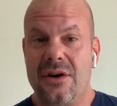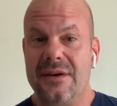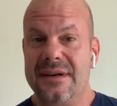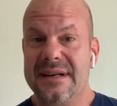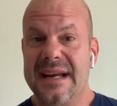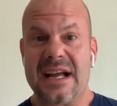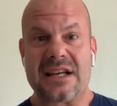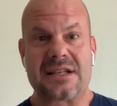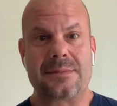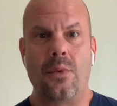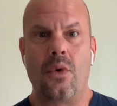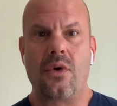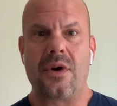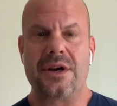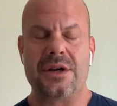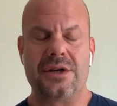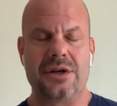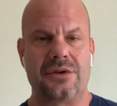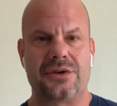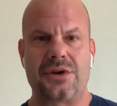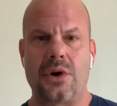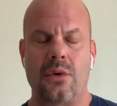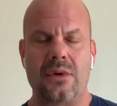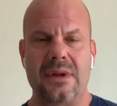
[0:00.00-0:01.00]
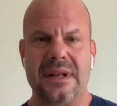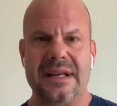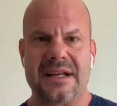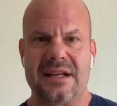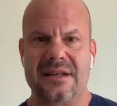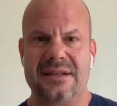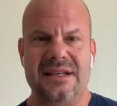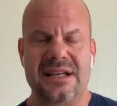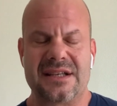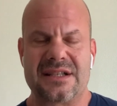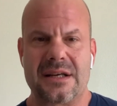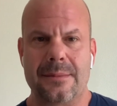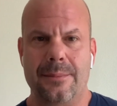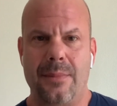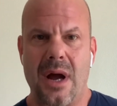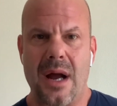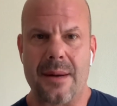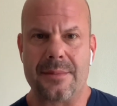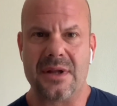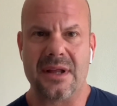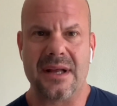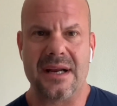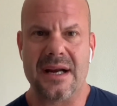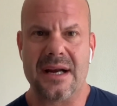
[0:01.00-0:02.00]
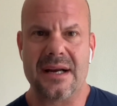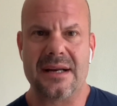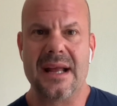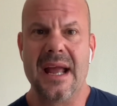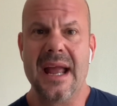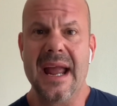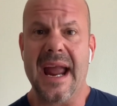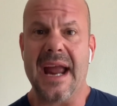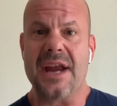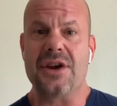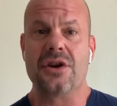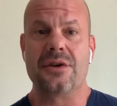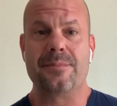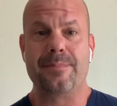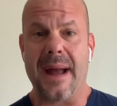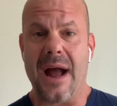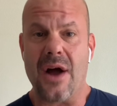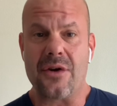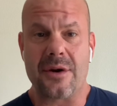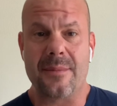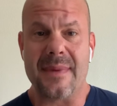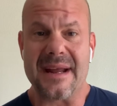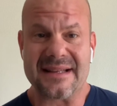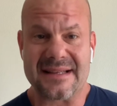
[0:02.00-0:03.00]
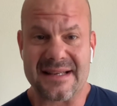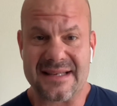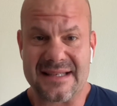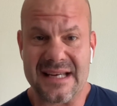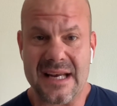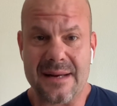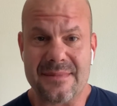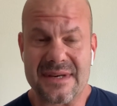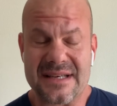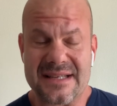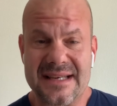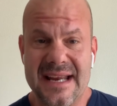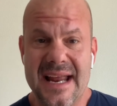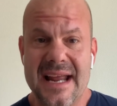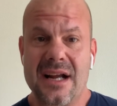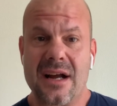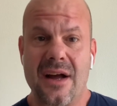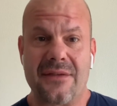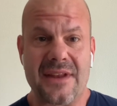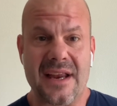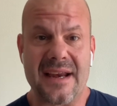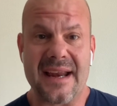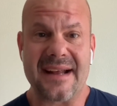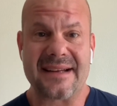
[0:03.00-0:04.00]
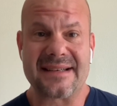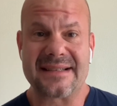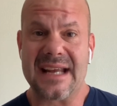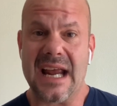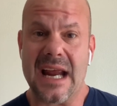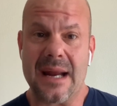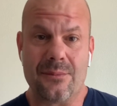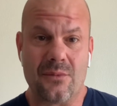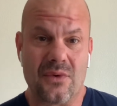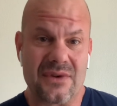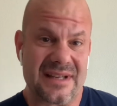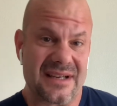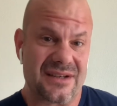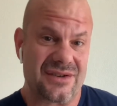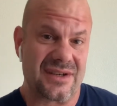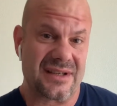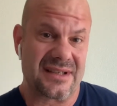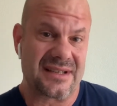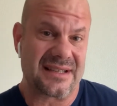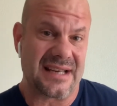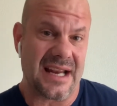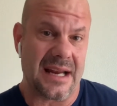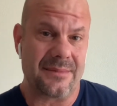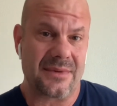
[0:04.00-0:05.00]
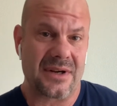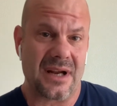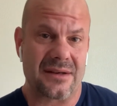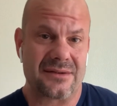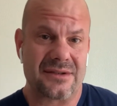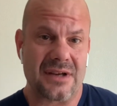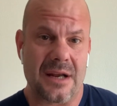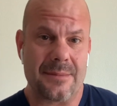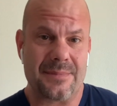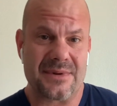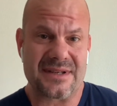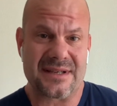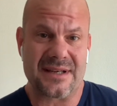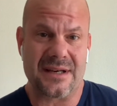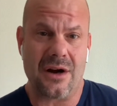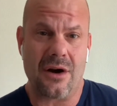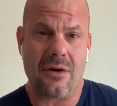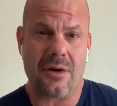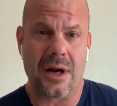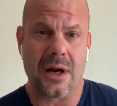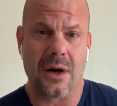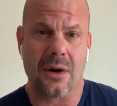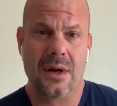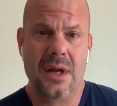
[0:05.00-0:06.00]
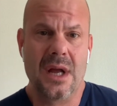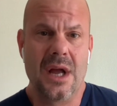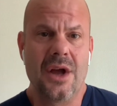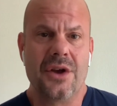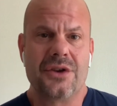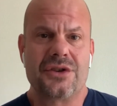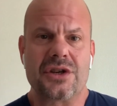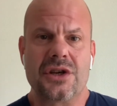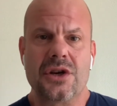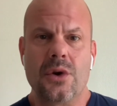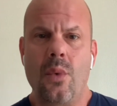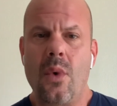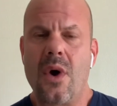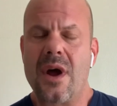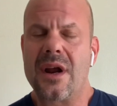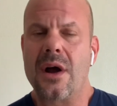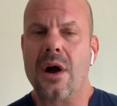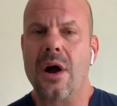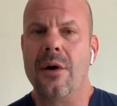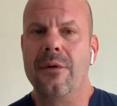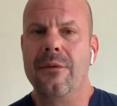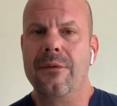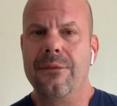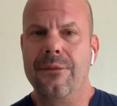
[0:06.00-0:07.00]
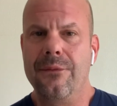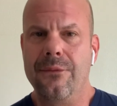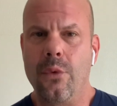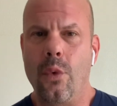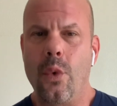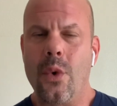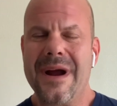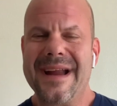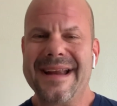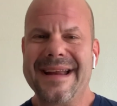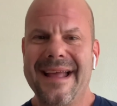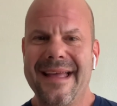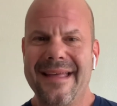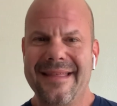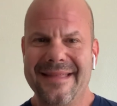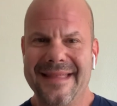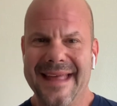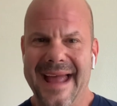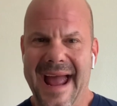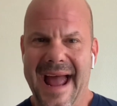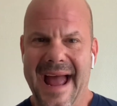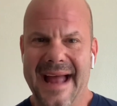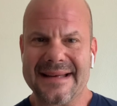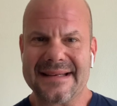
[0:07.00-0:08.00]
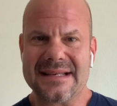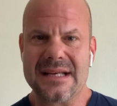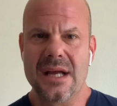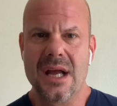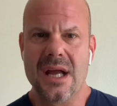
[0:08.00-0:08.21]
Next morning you're totally discombobulated, and you're bound to make the same mistake on the next game with the same type of scenario. So you want to avoid that.